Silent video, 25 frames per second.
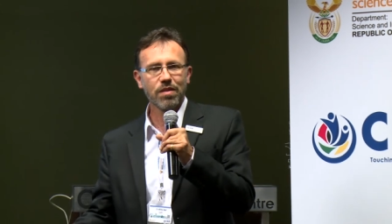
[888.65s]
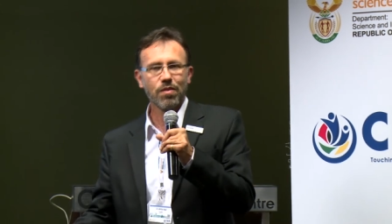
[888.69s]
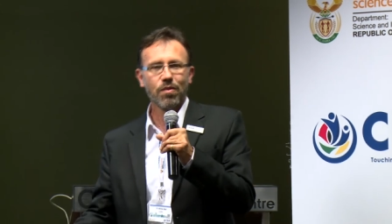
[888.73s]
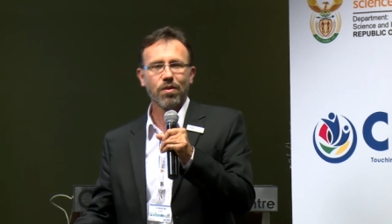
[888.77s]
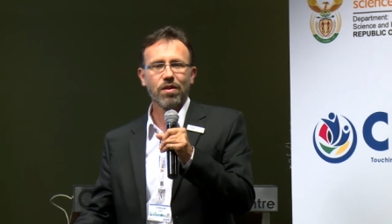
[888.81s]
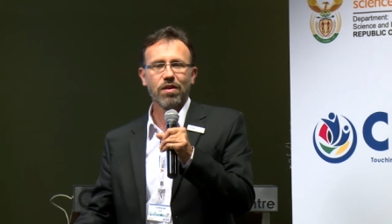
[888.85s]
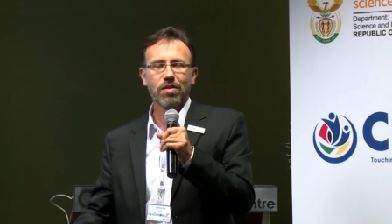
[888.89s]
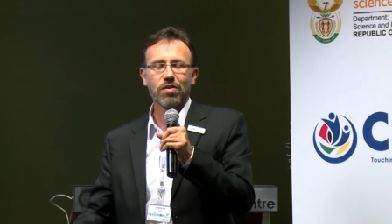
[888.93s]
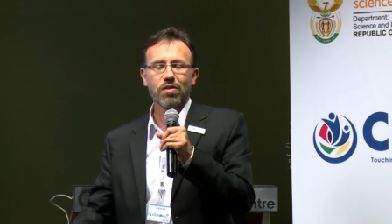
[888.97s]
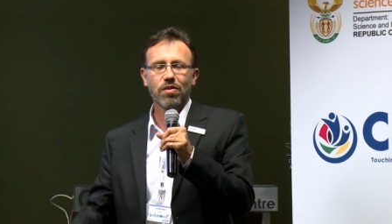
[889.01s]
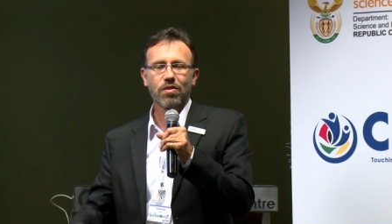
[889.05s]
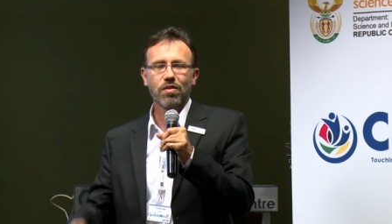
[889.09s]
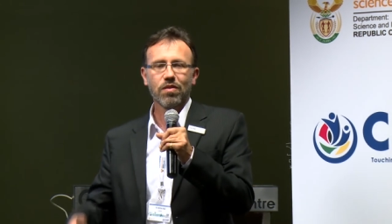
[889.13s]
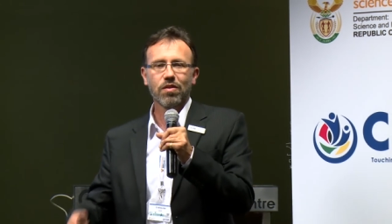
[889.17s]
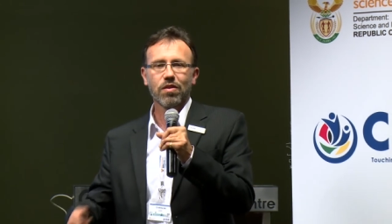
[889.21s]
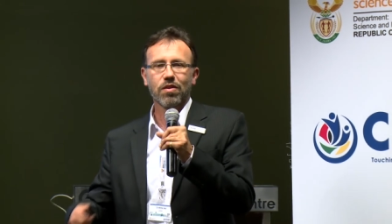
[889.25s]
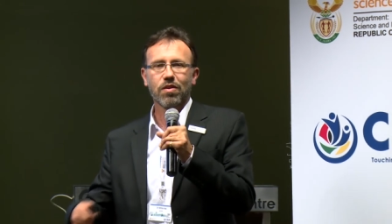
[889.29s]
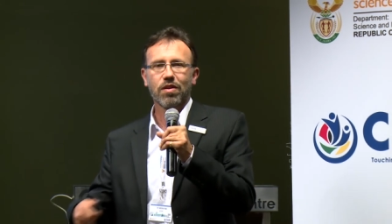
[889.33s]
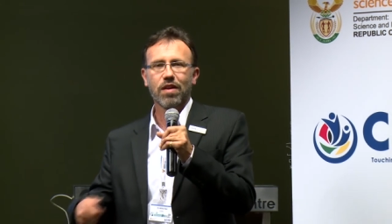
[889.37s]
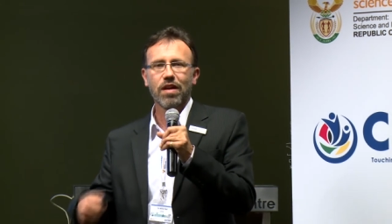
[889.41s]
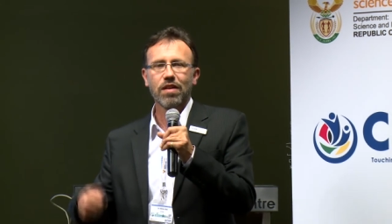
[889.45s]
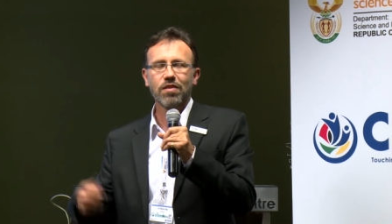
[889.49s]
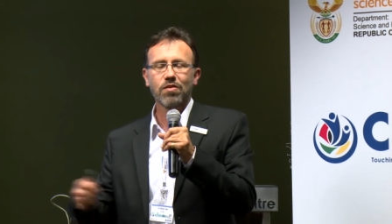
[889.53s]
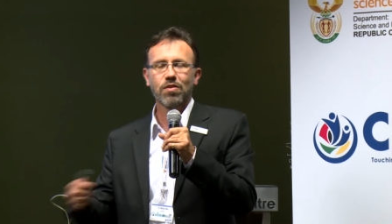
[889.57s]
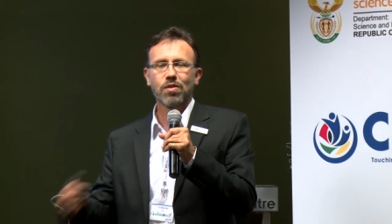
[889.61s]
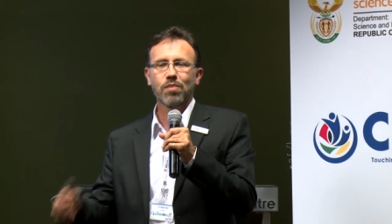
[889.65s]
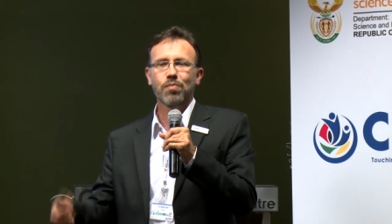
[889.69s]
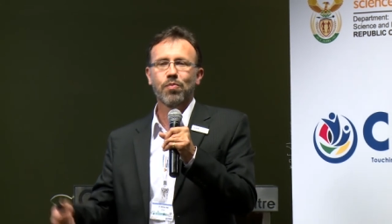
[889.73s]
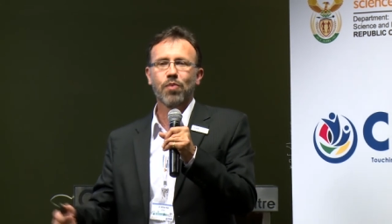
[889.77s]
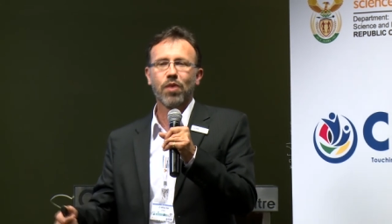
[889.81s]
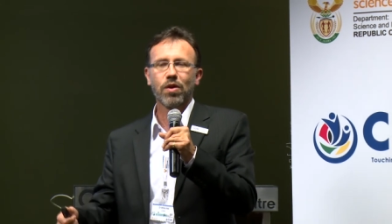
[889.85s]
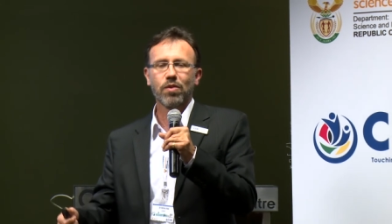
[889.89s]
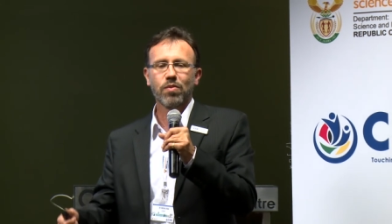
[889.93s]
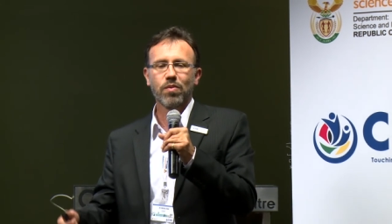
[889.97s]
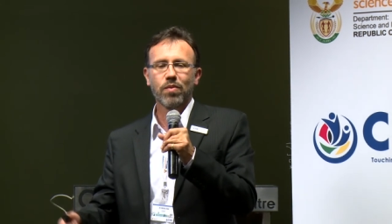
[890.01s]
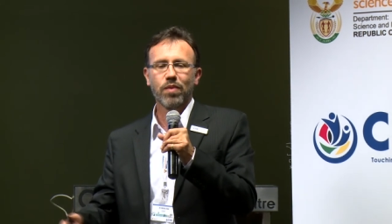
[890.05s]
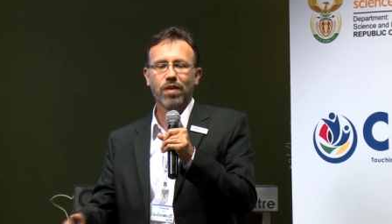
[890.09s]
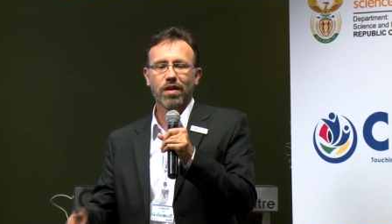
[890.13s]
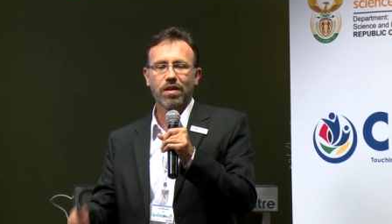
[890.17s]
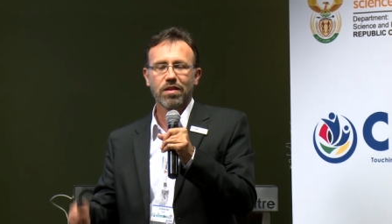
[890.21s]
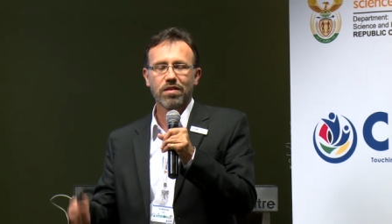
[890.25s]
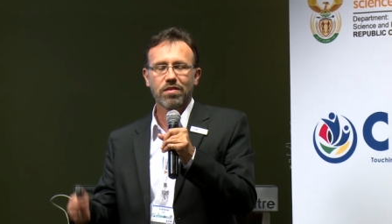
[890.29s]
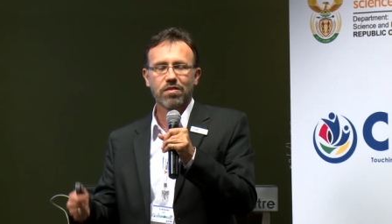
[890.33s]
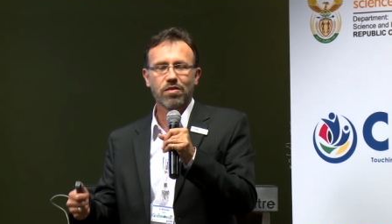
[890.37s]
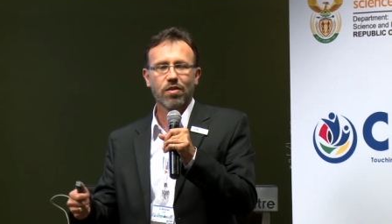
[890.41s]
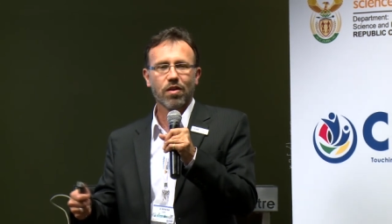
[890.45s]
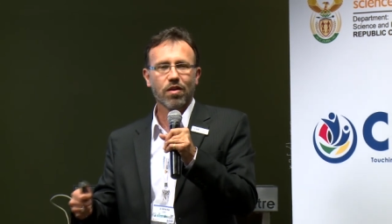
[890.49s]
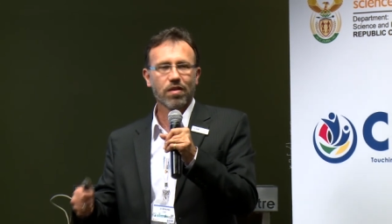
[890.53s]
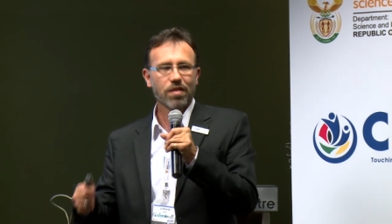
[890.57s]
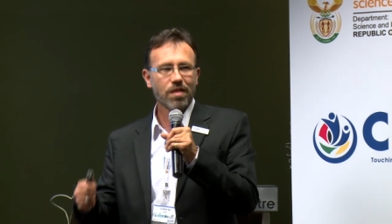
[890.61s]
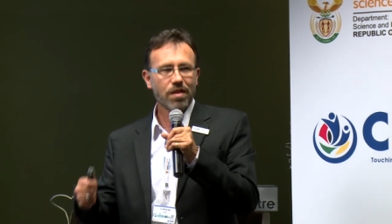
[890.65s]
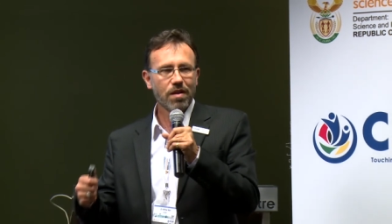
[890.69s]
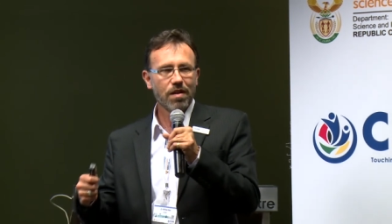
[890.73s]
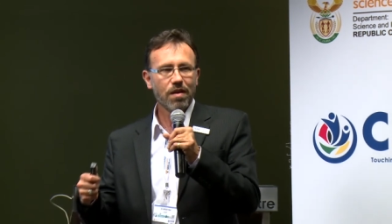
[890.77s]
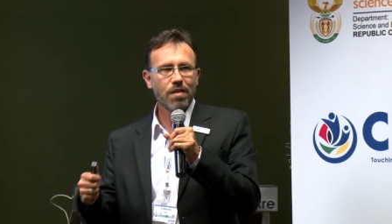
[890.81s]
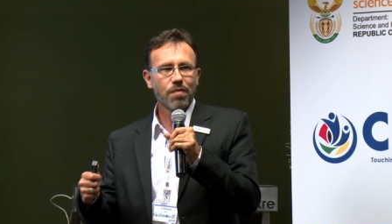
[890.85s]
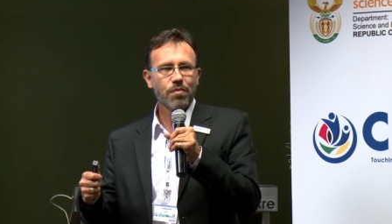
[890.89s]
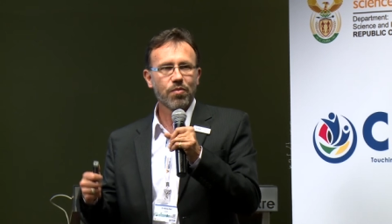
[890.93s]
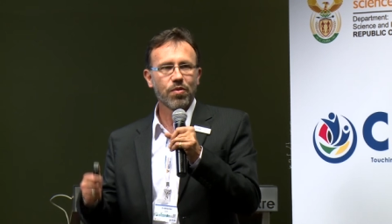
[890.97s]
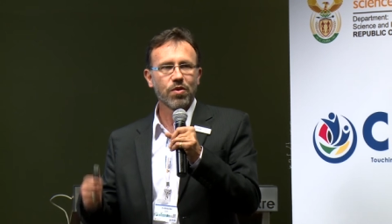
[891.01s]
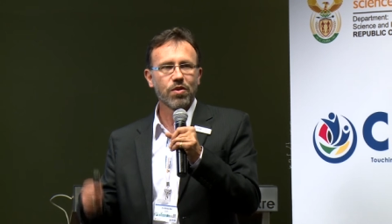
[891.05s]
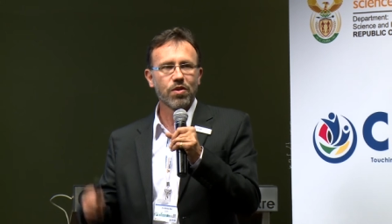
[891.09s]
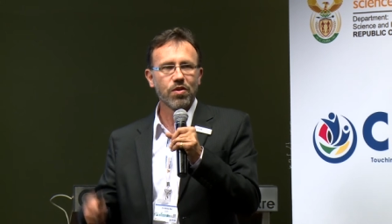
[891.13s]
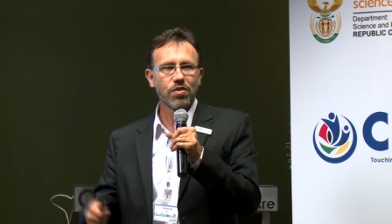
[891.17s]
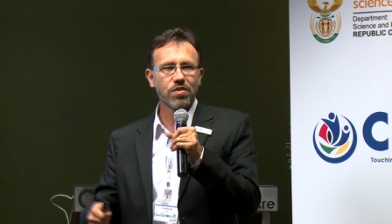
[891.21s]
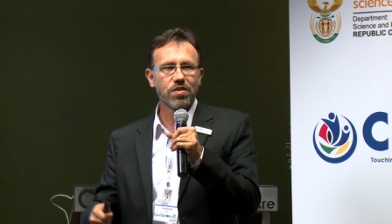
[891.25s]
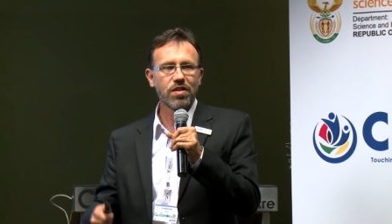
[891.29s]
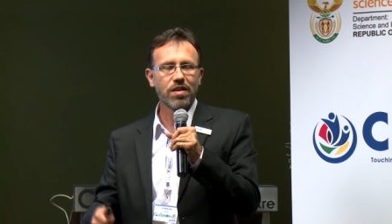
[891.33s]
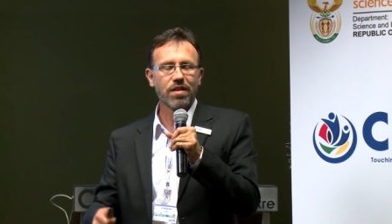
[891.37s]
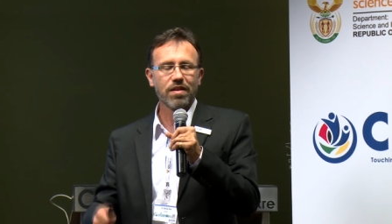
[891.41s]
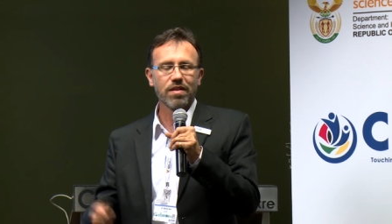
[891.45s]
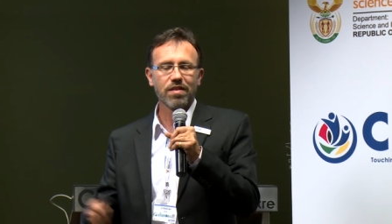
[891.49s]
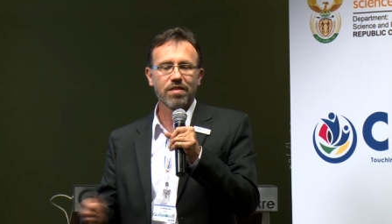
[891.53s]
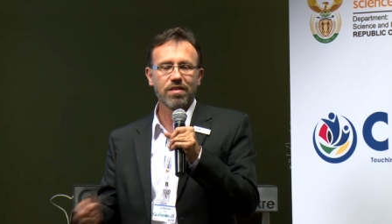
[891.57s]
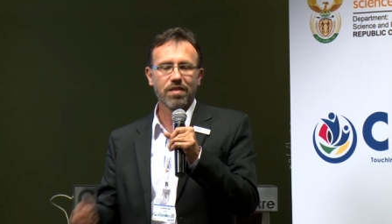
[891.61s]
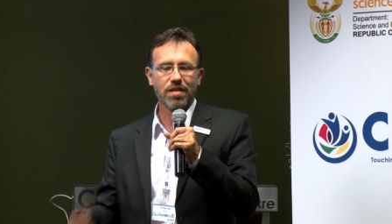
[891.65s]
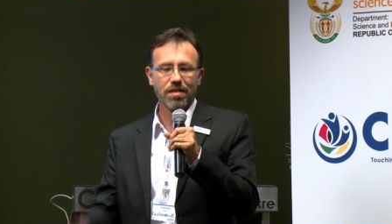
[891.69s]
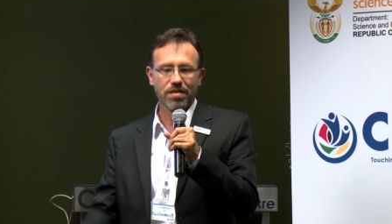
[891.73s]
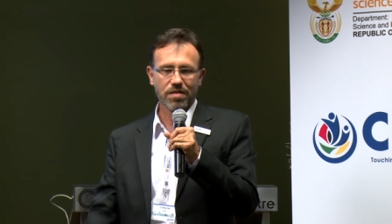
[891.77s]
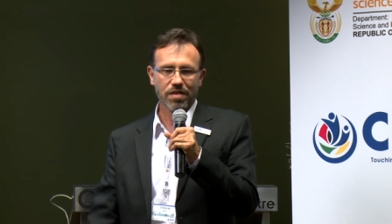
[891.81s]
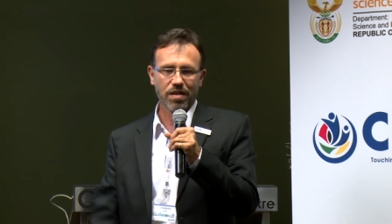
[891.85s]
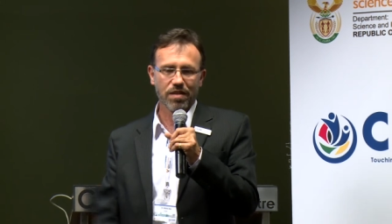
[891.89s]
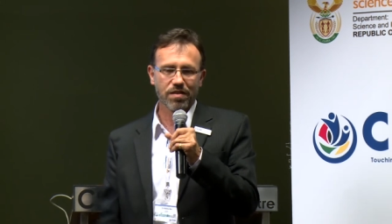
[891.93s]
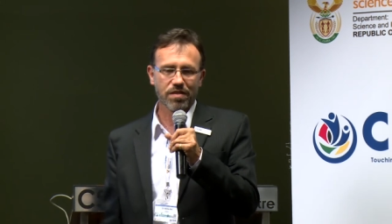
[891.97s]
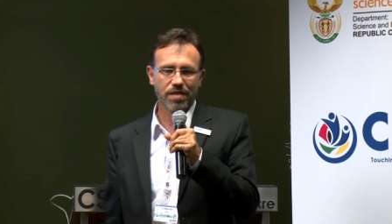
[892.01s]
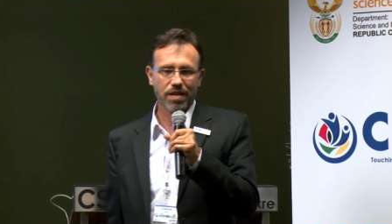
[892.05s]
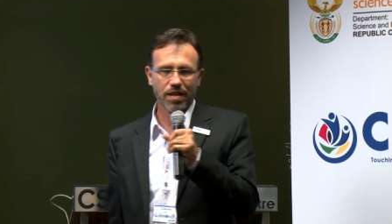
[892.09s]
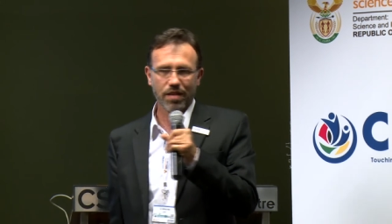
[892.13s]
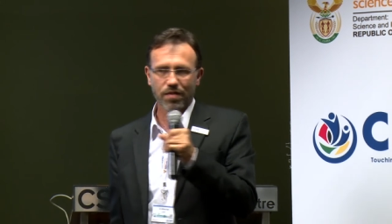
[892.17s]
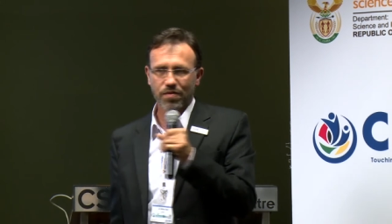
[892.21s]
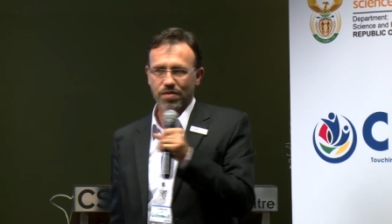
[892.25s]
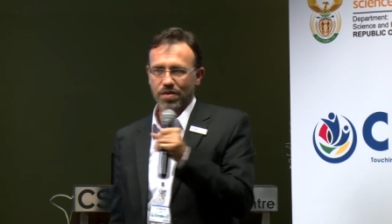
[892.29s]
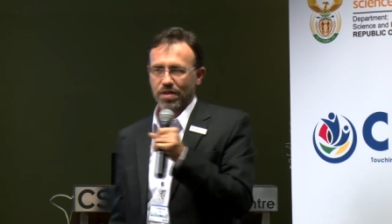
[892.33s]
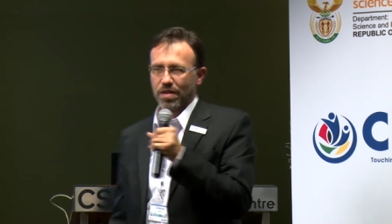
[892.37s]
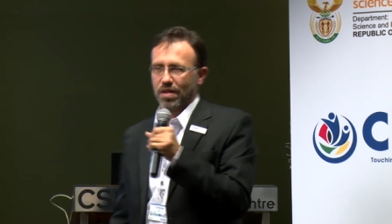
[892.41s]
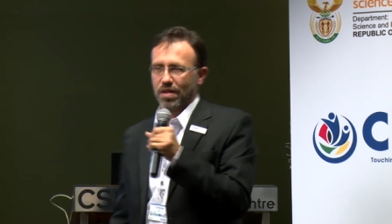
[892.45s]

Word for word: We need to, to get to the point where we can start producing these things ourselves.